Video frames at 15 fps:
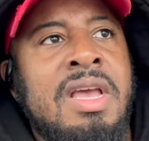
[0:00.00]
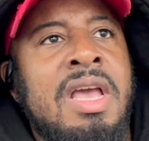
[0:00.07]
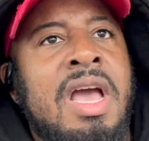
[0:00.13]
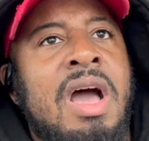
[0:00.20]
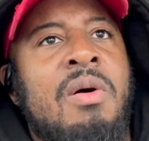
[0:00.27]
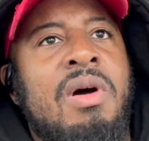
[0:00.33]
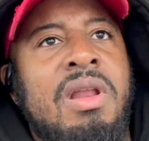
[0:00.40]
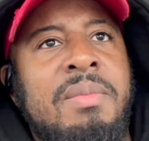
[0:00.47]

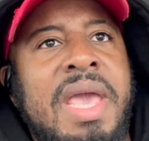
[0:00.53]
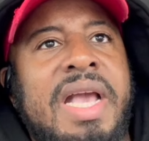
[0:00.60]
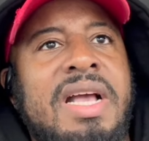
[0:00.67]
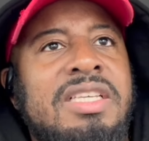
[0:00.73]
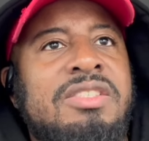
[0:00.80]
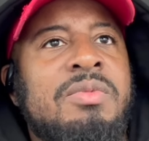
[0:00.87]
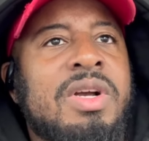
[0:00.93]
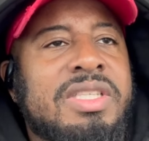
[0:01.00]
I wanna make
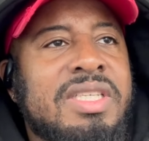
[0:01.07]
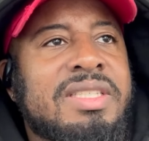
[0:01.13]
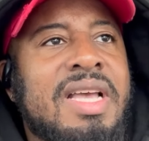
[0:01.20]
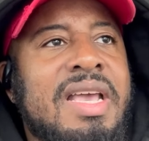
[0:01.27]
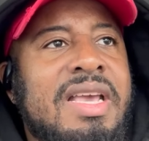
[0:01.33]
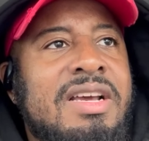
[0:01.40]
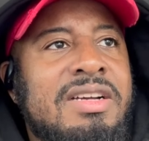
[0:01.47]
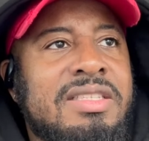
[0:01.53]
as much as
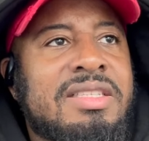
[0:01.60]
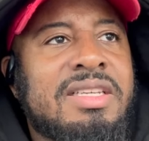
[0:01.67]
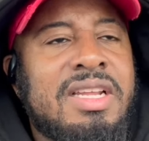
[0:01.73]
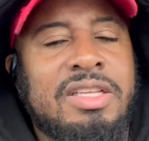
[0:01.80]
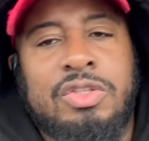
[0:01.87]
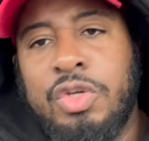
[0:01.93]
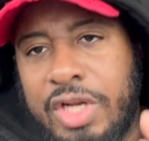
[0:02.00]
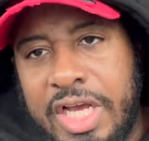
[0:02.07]
I could today.
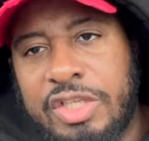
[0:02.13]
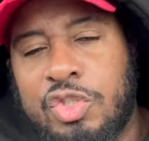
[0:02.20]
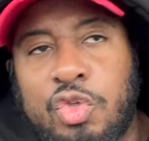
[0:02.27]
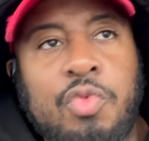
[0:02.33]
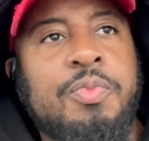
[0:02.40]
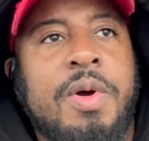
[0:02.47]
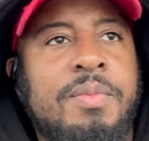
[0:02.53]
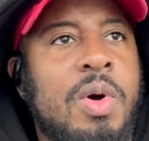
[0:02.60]
Today's
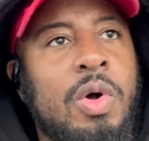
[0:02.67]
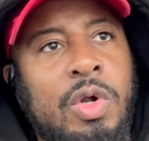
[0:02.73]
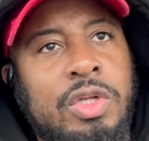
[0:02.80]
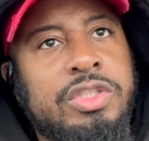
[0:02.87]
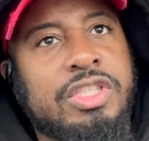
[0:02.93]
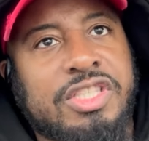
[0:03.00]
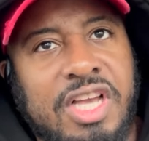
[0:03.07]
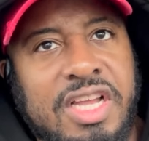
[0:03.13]
Super Bowl
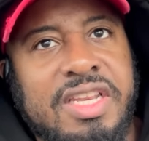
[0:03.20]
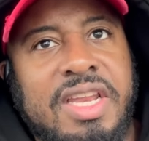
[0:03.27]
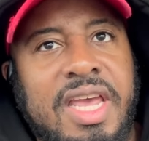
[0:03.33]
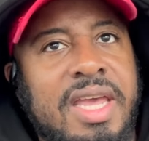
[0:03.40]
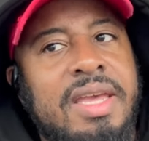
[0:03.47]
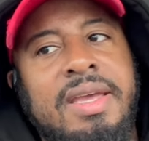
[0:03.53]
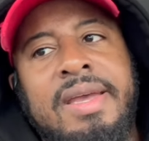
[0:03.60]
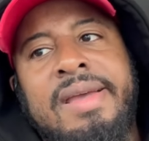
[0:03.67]

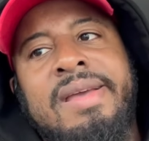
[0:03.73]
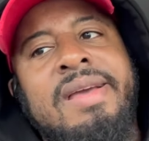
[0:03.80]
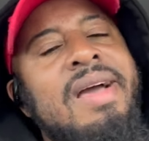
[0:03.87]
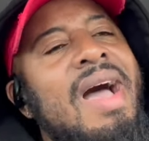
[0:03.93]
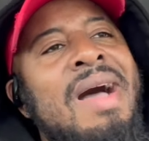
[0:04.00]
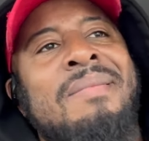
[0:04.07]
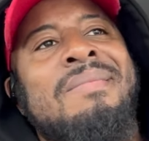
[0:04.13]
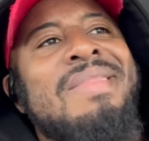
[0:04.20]
Sunday.
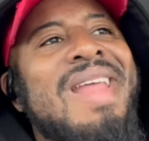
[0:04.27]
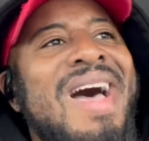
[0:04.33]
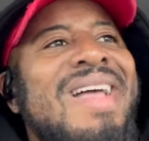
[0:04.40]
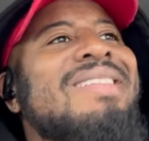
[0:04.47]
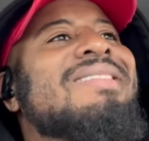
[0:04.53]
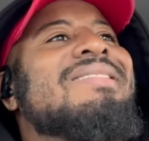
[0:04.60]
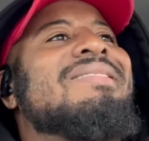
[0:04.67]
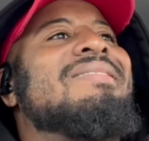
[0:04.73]
I'm
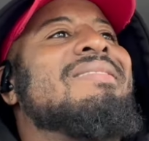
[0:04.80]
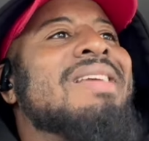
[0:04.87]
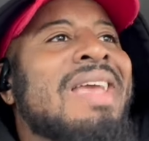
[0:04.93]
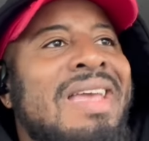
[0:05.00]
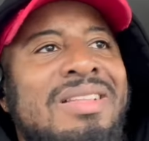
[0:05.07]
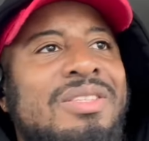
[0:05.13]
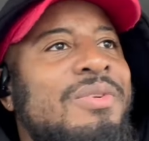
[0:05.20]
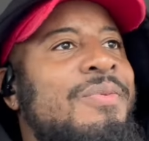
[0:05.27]
not
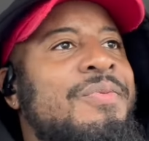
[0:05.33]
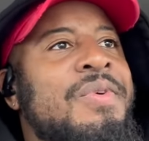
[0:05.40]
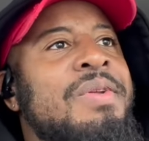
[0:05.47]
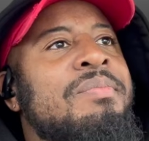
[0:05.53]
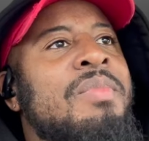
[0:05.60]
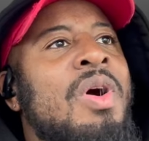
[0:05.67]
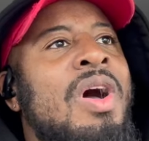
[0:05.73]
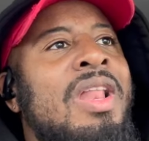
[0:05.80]
into
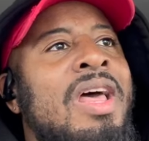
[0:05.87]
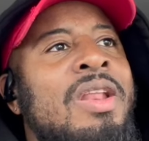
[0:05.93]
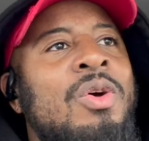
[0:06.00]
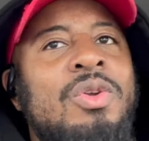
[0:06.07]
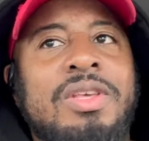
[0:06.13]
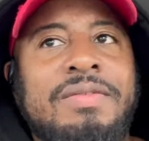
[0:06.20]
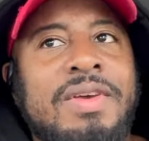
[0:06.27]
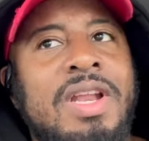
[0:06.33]
football. I
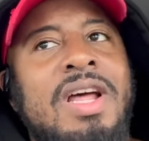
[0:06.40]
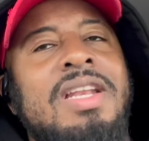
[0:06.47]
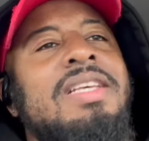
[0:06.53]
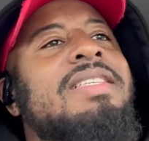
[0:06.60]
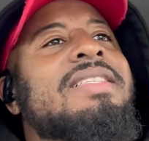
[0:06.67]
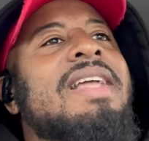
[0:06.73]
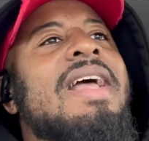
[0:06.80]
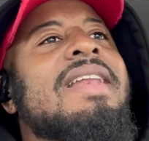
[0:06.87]
don't even
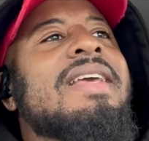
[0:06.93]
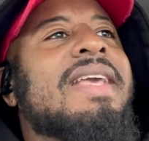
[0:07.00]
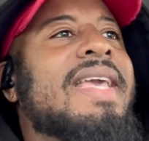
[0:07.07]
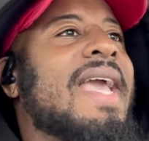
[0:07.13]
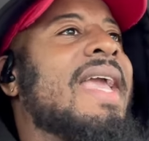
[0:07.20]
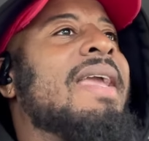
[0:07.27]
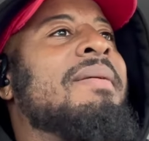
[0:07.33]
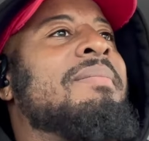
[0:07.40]
understand the
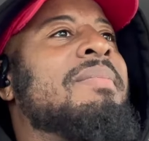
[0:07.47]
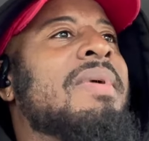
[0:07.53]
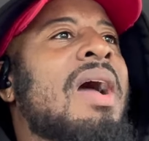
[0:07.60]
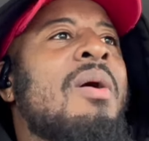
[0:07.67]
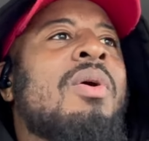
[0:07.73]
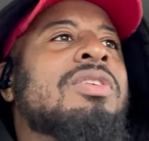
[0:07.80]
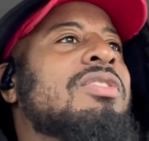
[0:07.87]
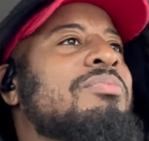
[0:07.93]
game. I
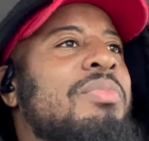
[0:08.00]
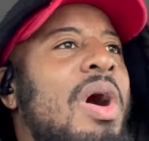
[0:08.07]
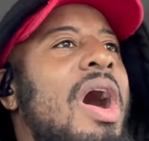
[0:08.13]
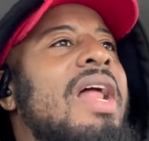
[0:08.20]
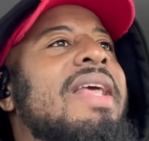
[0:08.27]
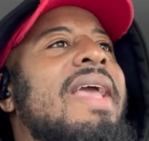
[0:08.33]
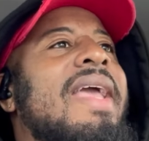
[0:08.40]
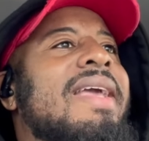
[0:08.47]
wasn't
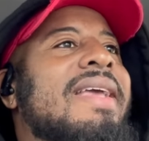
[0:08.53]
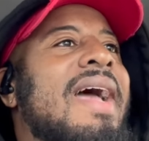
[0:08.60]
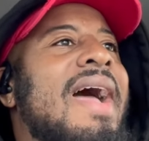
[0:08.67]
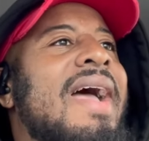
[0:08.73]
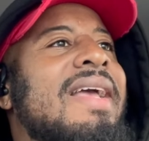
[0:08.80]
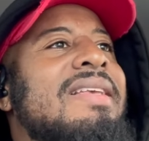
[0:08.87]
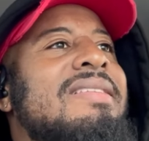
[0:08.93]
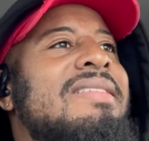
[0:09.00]
born here,
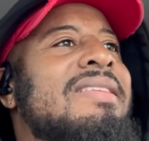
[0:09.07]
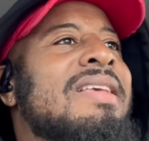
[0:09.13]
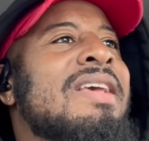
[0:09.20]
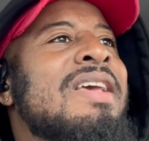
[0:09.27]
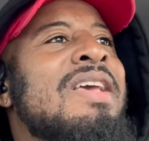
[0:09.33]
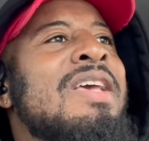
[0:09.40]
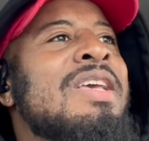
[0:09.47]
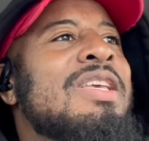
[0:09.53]
guys.
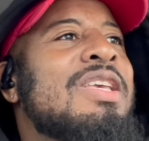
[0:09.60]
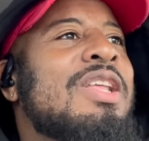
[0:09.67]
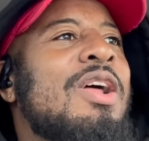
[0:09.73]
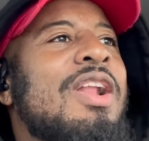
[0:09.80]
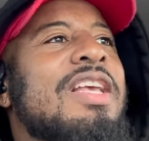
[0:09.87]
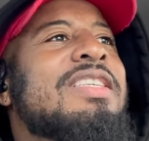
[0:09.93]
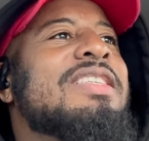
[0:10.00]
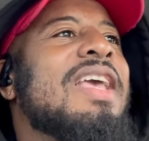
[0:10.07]
You know
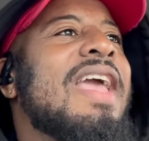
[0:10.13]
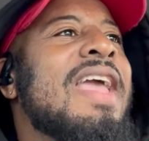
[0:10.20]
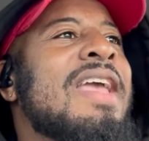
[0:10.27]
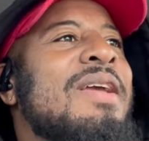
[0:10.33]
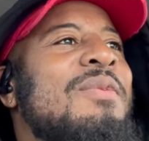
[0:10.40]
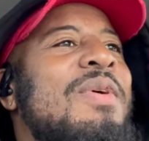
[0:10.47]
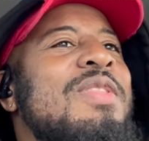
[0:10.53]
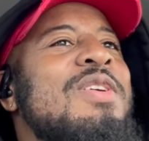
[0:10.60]
what I say?
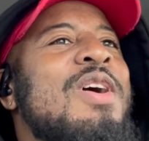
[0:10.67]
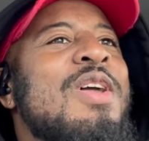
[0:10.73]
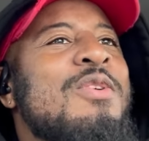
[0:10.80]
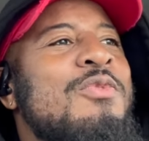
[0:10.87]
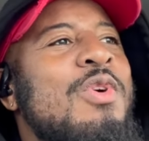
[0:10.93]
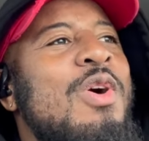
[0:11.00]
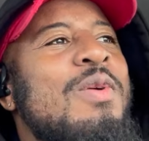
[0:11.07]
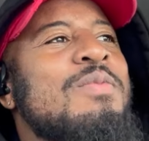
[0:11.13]
When you go to
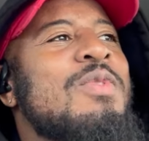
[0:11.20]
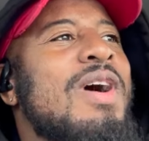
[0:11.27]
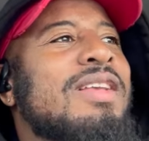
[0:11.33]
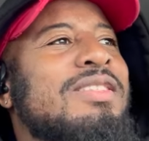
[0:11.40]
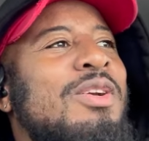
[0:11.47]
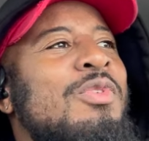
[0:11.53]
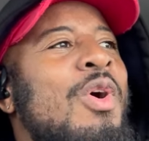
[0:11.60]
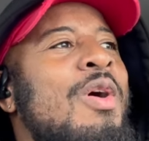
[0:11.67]
Rome, do as
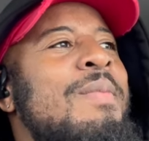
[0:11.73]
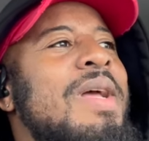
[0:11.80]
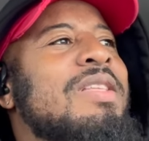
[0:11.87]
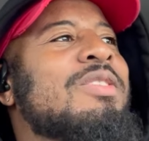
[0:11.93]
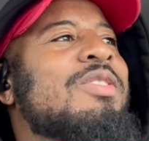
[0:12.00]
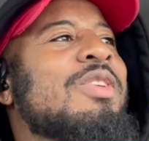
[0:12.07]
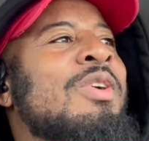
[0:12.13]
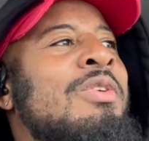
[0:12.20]
the
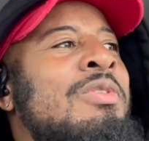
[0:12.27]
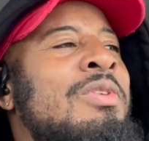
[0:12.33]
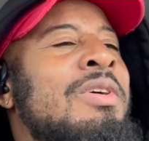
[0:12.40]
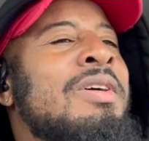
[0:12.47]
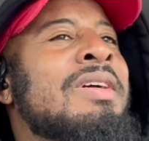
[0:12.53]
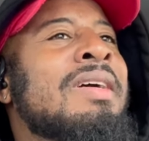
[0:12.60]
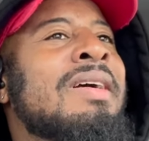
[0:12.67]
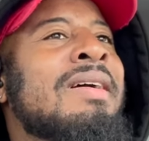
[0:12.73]
Romans do.
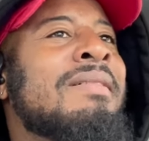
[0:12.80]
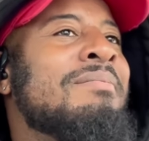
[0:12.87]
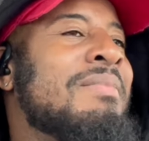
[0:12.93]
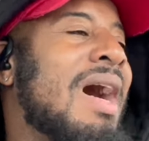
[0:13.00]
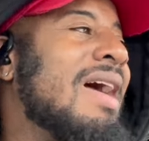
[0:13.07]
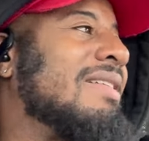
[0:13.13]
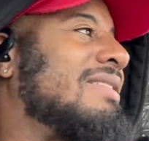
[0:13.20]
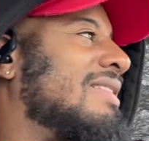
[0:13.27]

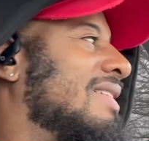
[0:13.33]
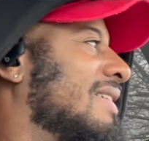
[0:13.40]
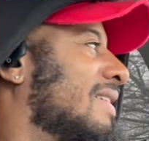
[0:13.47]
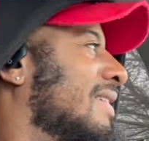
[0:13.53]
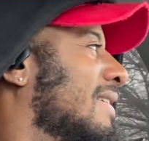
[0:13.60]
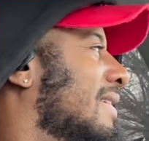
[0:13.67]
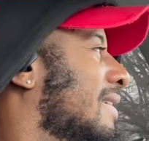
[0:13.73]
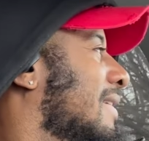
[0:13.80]
But
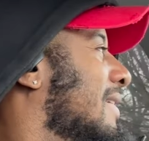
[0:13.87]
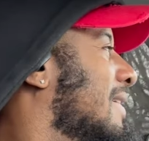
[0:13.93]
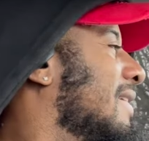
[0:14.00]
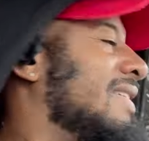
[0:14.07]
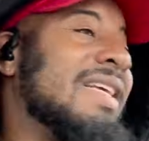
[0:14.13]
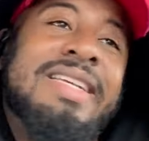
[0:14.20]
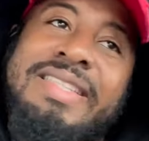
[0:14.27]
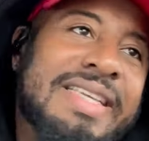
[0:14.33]

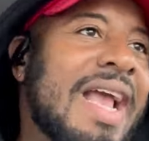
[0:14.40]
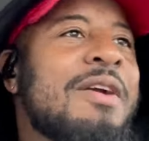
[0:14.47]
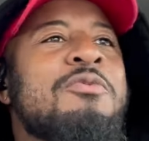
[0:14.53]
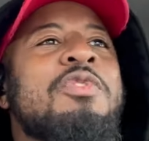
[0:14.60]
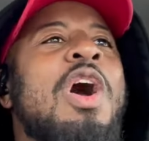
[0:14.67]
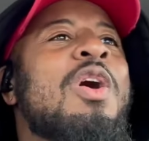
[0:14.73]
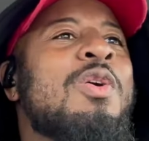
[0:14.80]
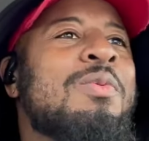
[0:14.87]
this ain't
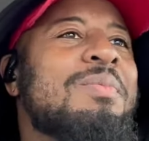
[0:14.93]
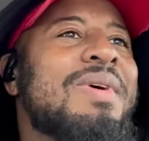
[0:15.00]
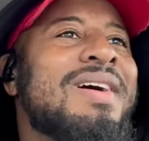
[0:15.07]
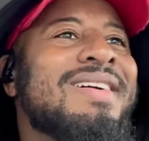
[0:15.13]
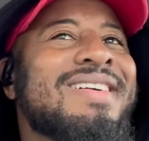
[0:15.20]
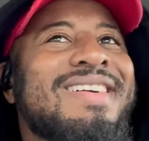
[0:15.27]
Rome.